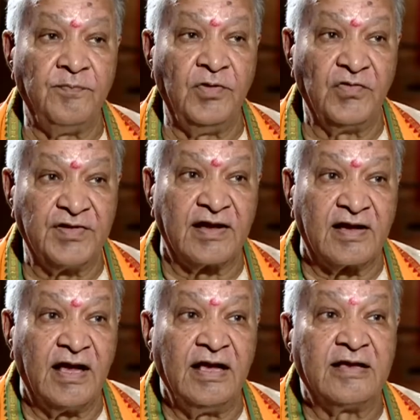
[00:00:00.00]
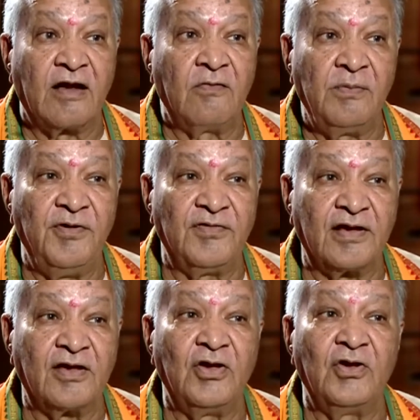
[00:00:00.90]
music, interval
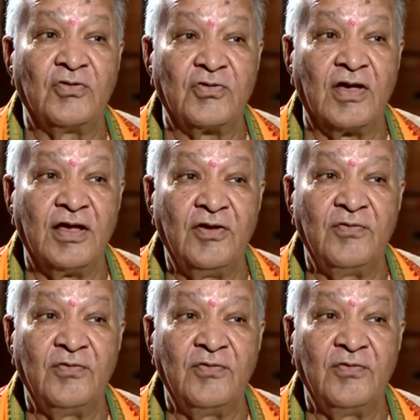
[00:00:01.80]
music, he